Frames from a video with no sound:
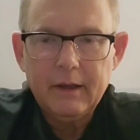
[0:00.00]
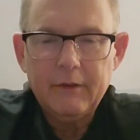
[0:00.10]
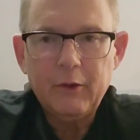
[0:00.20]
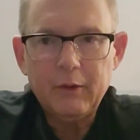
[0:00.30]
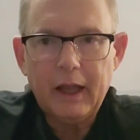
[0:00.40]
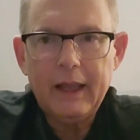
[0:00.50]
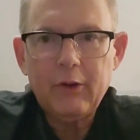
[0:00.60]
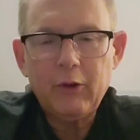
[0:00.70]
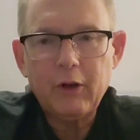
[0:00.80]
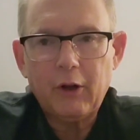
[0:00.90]
If you
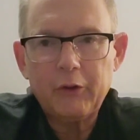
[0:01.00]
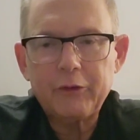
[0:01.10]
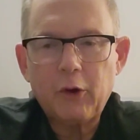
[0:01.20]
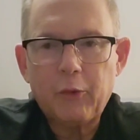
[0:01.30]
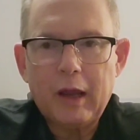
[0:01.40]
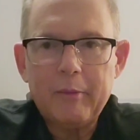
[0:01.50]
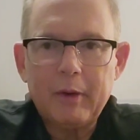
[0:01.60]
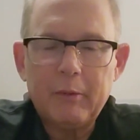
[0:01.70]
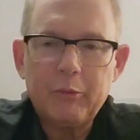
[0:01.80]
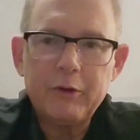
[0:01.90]
like, you can also wrap
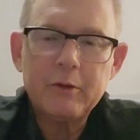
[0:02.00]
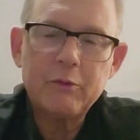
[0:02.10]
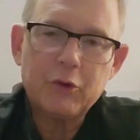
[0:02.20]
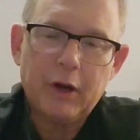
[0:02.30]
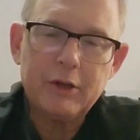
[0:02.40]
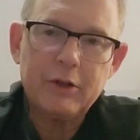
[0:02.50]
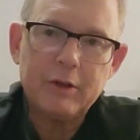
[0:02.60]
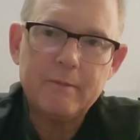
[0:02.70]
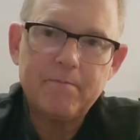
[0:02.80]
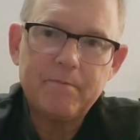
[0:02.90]
up with some
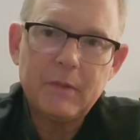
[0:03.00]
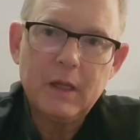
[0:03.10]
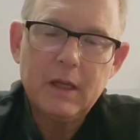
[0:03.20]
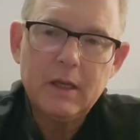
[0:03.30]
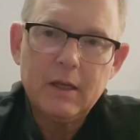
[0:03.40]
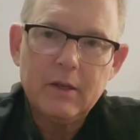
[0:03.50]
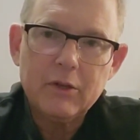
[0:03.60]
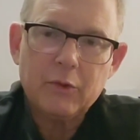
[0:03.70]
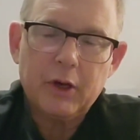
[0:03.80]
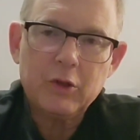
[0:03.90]
stretches.
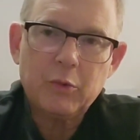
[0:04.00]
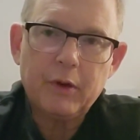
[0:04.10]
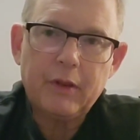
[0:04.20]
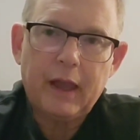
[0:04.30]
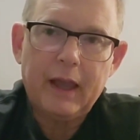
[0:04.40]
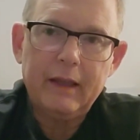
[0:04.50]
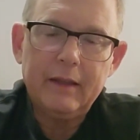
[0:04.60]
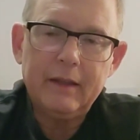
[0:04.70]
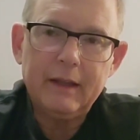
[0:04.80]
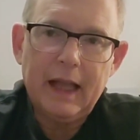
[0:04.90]
Stretch with a
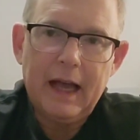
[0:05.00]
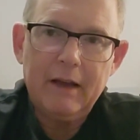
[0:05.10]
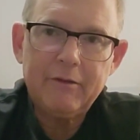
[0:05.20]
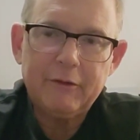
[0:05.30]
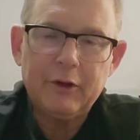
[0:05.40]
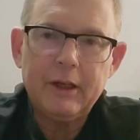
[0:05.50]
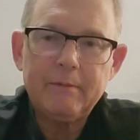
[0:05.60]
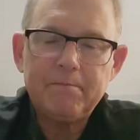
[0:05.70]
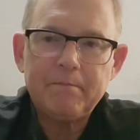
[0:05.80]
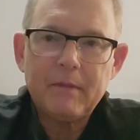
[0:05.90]
live
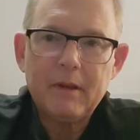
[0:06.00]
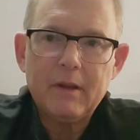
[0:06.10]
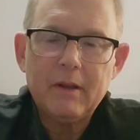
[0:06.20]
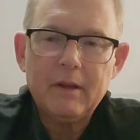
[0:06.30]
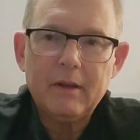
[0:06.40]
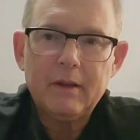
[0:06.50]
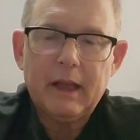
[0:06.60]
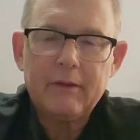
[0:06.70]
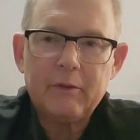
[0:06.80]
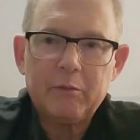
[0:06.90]
foot.
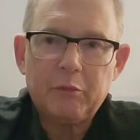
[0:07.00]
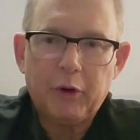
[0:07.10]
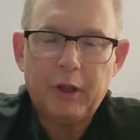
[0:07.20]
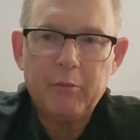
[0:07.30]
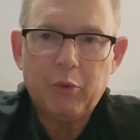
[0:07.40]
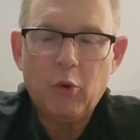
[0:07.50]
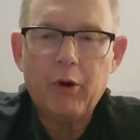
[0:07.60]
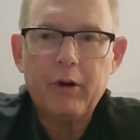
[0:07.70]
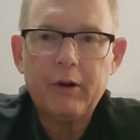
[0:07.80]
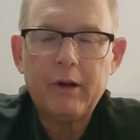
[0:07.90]
That's pretty
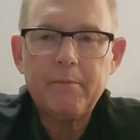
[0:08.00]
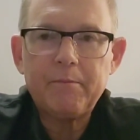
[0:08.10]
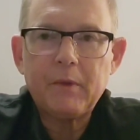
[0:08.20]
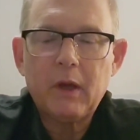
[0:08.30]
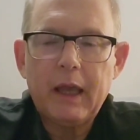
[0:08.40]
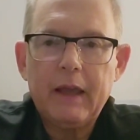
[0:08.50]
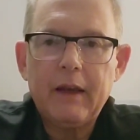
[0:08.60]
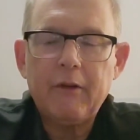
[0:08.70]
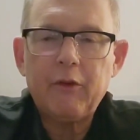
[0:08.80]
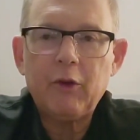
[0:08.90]
important.
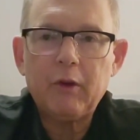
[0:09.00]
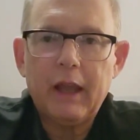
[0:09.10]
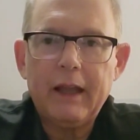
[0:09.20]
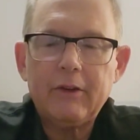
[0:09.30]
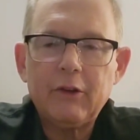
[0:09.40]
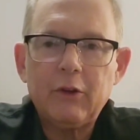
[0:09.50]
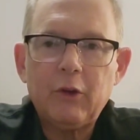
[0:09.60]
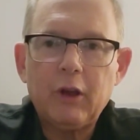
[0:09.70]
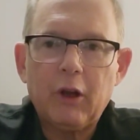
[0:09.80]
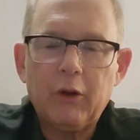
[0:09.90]
And if you'd like to,
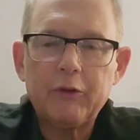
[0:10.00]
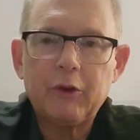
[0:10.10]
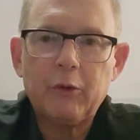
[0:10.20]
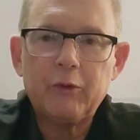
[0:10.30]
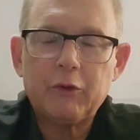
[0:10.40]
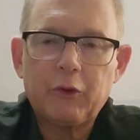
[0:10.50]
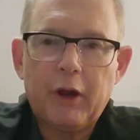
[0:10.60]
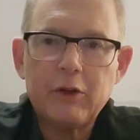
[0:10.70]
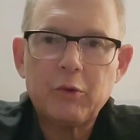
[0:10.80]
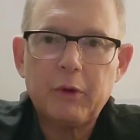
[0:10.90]
you can also
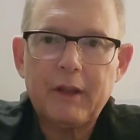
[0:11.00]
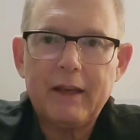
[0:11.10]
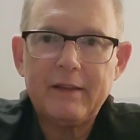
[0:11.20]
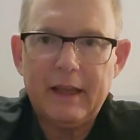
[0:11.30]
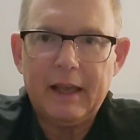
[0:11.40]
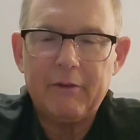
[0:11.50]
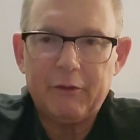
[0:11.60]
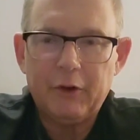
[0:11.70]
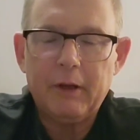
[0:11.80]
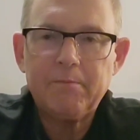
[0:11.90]
stretch with a dead
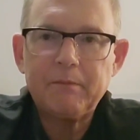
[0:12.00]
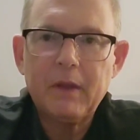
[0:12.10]
foot.